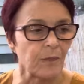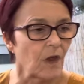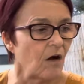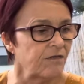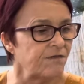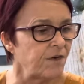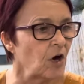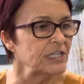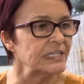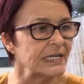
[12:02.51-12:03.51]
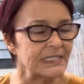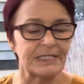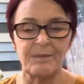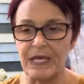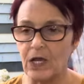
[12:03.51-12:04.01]
I'm finding it's a
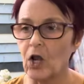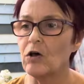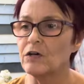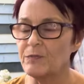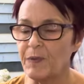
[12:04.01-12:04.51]
bit cluttered